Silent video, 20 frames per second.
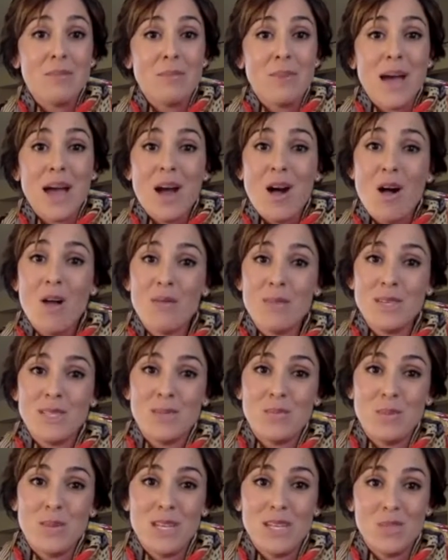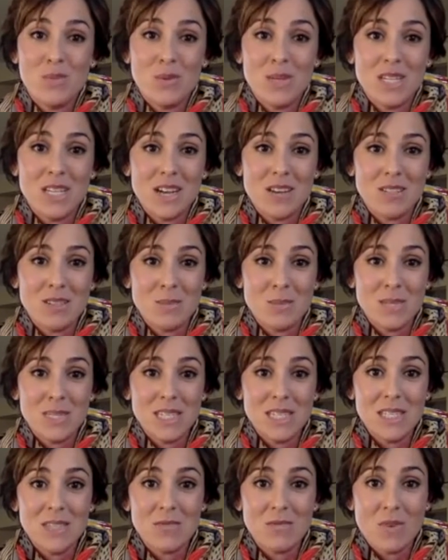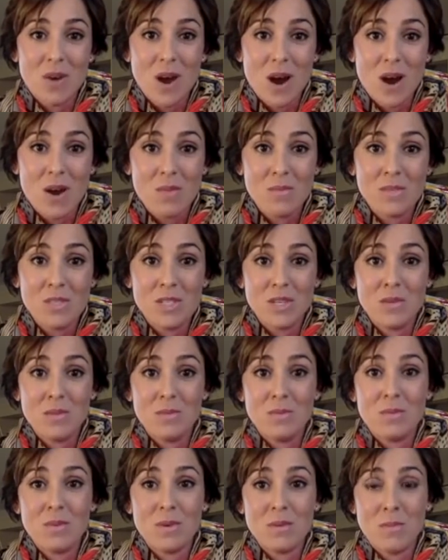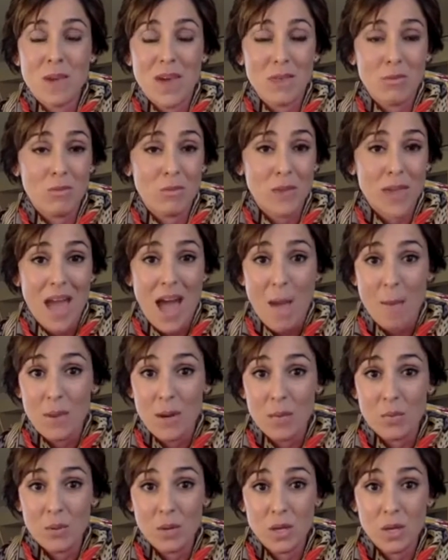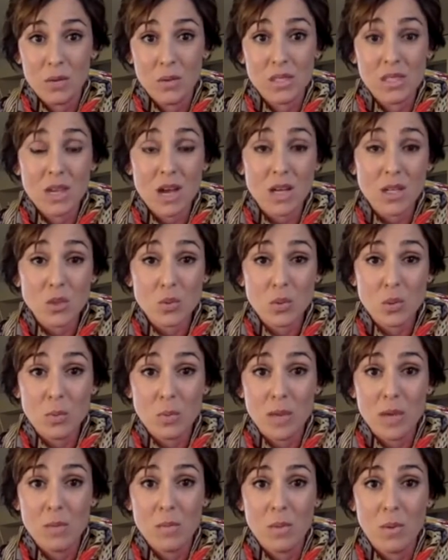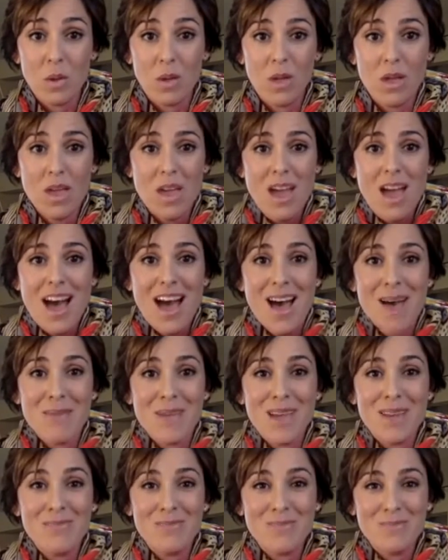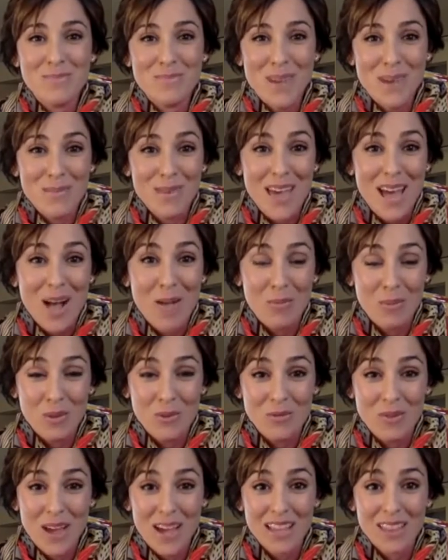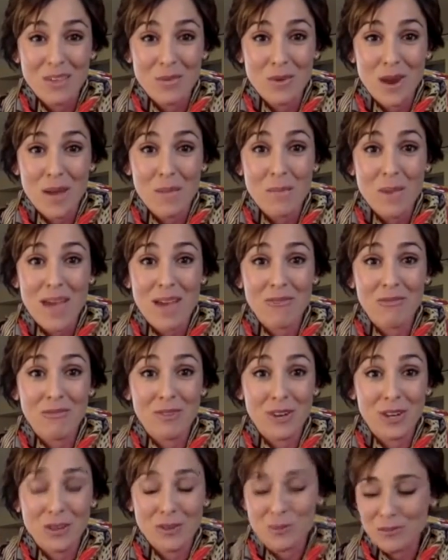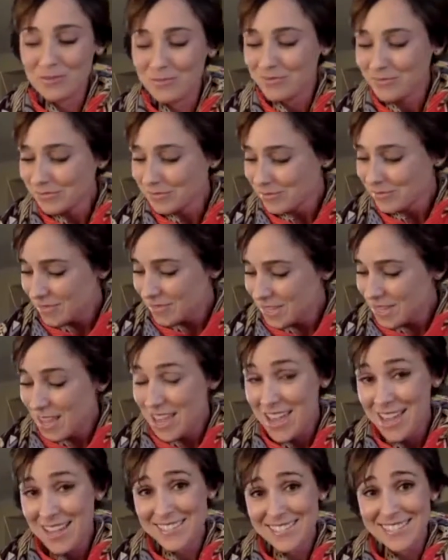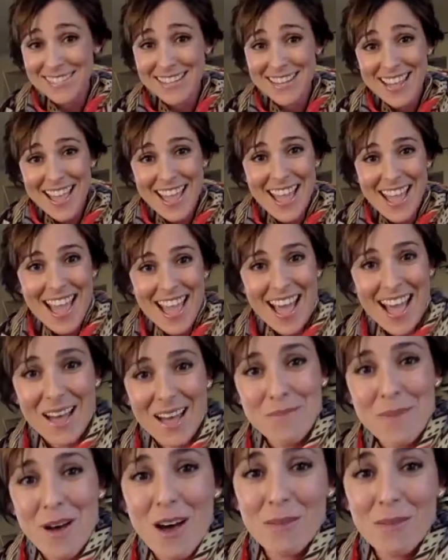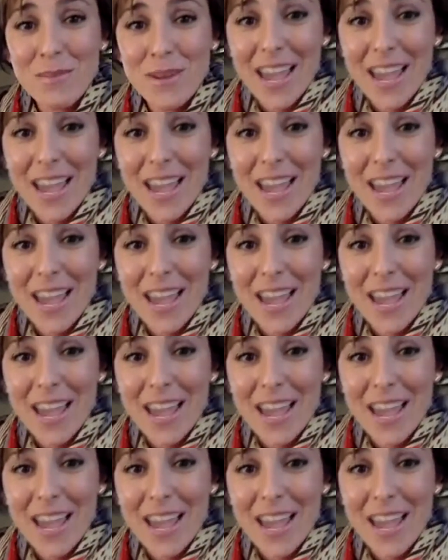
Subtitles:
by all means, please reach out to Missy's Farm. Beth would be happy to put you in touch with people, and maybe help you find the right pet for you. And on